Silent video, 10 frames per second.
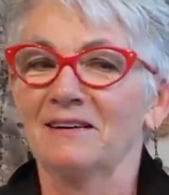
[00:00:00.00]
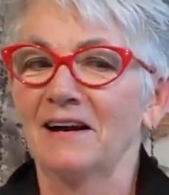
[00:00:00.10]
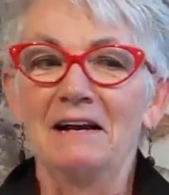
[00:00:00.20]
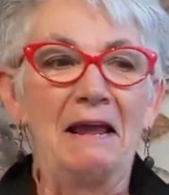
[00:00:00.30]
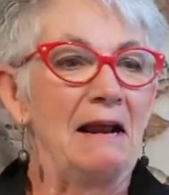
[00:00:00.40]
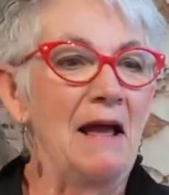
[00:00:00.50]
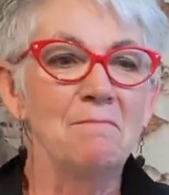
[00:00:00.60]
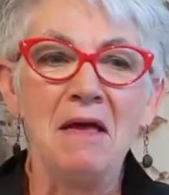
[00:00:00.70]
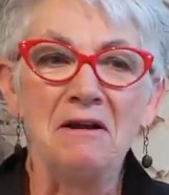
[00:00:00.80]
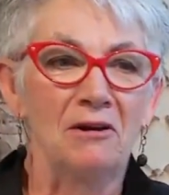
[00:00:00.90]
again, I
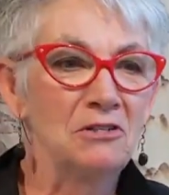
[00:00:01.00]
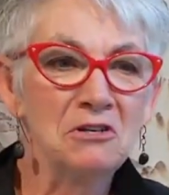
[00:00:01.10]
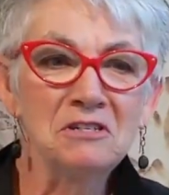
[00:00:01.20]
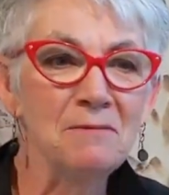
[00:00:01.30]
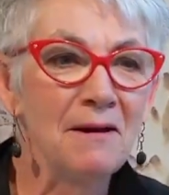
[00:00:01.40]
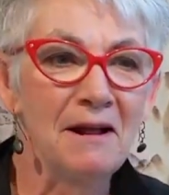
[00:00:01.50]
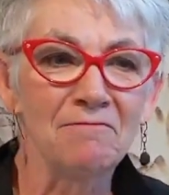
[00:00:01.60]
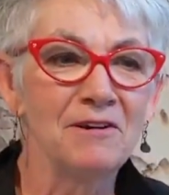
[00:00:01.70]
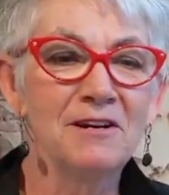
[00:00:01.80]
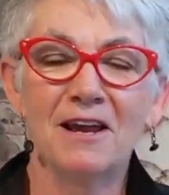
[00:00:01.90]
make art just about
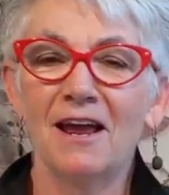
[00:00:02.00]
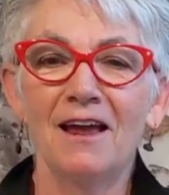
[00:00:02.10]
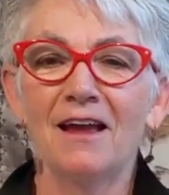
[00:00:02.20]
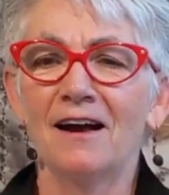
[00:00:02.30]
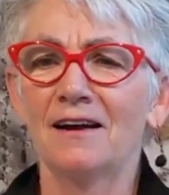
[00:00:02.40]
every day.